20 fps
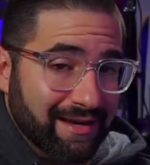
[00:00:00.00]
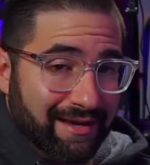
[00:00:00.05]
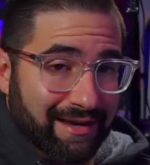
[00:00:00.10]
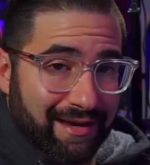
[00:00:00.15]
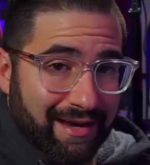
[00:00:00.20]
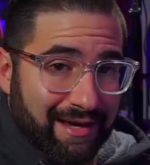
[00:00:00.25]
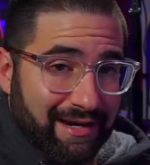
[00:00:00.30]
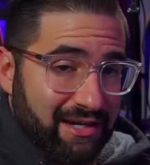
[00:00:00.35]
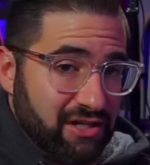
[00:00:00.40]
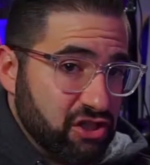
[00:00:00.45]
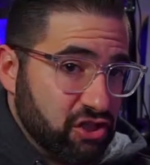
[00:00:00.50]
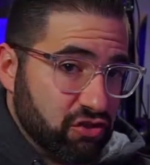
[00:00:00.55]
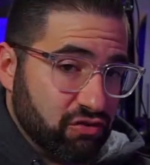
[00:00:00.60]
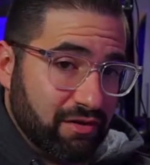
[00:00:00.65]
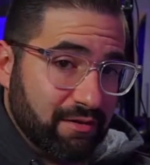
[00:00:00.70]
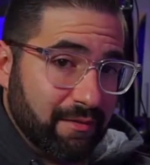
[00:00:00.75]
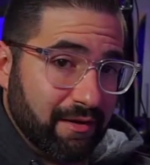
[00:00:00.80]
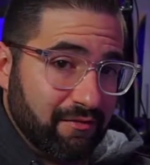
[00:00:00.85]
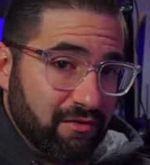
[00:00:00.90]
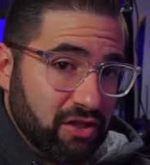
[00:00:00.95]
And I stream
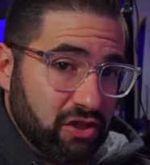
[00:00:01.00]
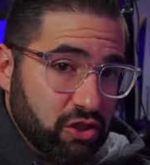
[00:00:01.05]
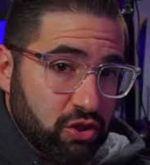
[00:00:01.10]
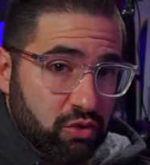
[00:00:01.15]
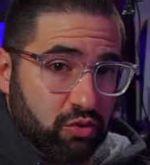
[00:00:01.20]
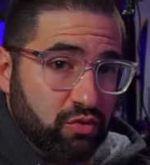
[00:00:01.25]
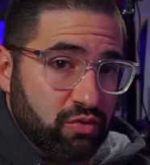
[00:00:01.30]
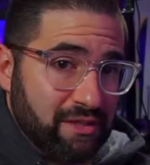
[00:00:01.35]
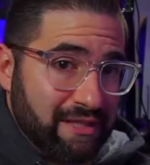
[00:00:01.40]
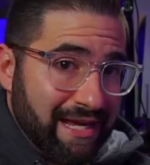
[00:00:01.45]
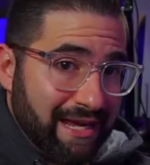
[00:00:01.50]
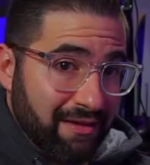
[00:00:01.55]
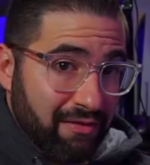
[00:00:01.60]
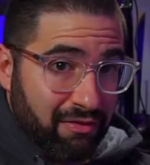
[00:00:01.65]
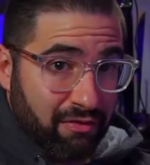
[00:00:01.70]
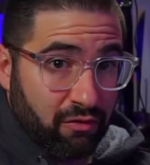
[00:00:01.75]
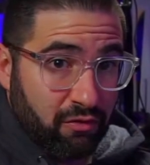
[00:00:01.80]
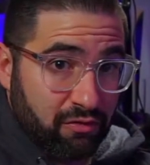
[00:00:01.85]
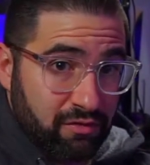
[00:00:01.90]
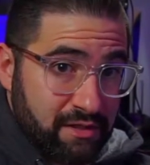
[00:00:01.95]
every Tuesday,
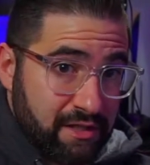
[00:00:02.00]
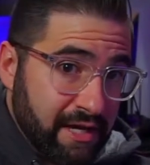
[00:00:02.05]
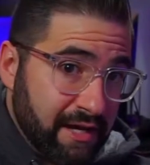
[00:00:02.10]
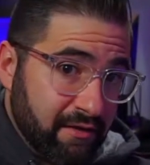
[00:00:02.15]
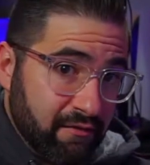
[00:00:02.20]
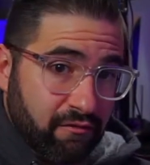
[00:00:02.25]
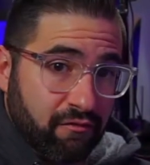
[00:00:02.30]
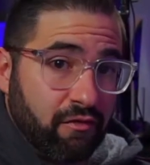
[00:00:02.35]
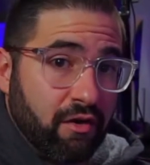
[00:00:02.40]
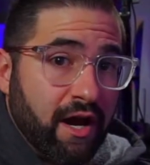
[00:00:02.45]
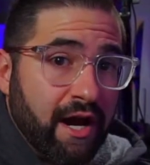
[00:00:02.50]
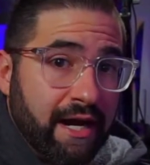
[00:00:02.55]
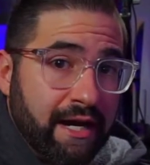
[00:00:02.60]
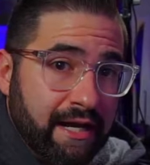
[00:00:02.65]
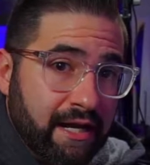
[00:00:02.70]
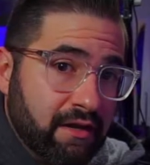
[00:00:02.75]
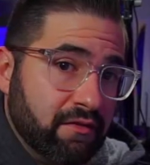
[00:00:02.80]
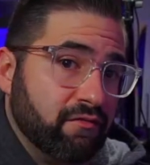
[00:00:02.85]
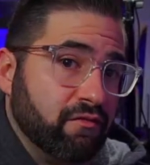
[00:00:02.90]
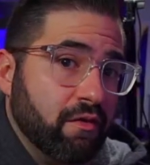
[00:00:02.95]
Thursday, and
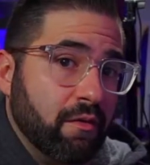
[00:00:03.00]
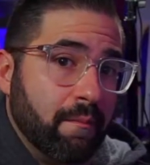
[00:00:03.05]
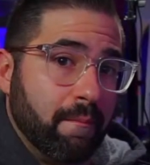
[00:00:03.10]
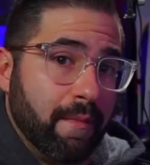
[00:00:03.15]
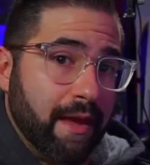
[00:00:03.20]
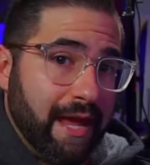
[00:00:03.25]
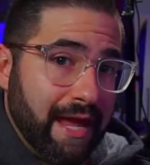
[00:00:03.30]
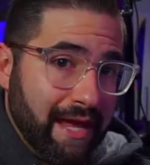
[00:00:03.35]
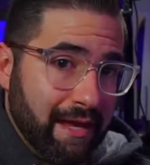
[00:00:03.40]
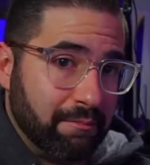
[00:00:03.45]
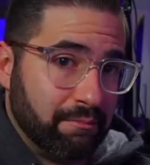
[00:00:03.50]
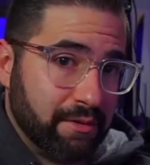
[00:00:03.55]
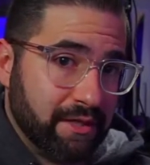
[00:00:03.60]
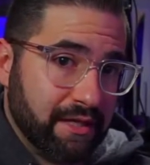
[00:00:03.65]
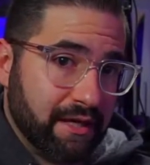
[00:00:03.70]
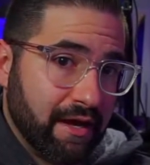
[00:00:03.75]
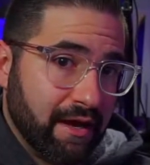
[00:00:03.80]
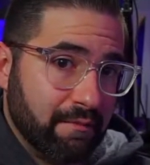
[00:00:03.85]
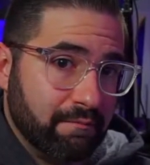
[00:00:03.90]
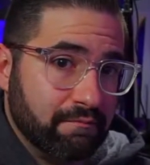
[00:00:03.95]
Friday from 8
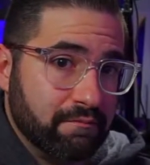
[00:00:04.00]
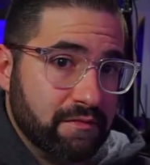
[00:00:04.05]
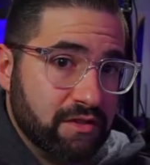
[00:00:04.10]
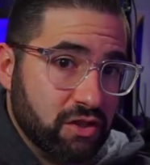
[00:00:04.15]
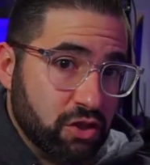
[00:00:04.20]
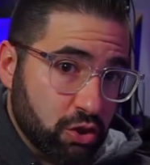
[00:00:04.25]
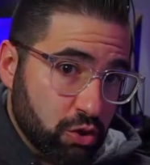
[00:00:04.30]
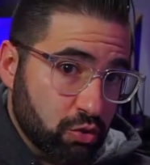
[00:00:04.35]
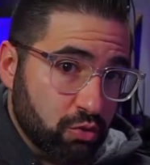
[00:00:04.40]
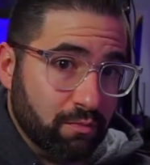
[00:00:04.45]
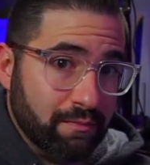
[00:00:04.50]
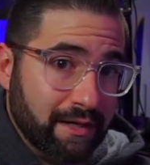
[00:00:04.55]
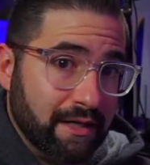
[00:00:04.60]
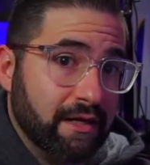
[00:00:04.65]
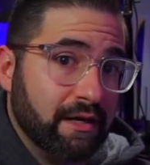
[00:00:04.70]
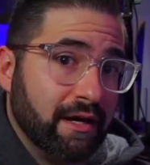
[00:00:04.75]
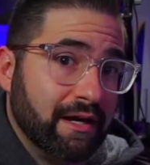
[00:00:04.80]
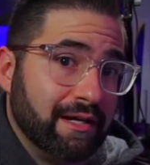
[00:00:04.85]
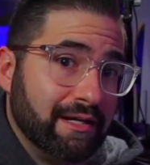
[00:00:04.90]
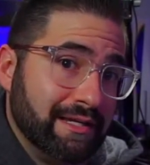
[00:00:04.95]
p.m. to
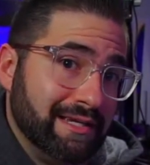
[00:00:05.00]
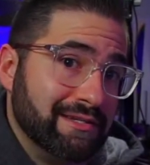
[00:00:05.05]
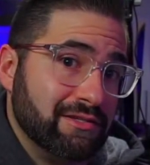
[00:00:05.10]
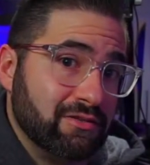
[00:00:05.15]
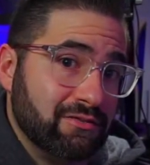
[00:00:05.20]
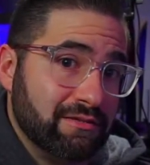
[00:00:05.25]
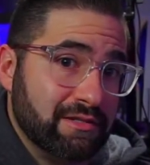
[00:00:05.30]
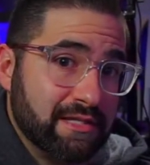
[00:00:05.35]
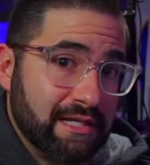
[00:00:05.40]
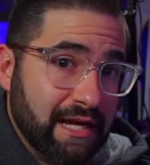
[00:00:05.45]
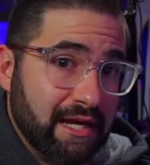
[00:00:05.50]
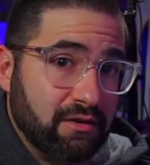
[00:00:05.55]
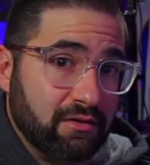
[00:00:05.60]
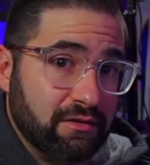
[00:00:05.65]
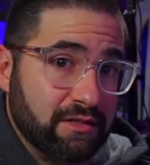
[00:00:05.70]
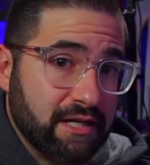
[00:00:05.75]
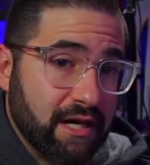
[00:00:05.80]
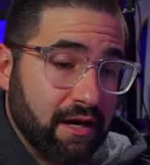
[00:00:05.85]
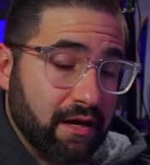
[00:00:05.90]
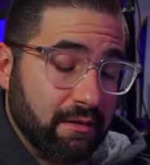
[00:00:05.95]
midnight Eastern Standard
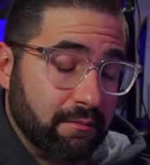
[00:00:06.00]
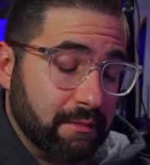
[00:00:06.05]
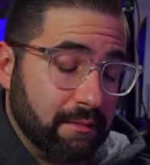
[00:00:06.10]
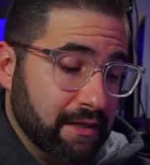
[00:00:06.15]
Time.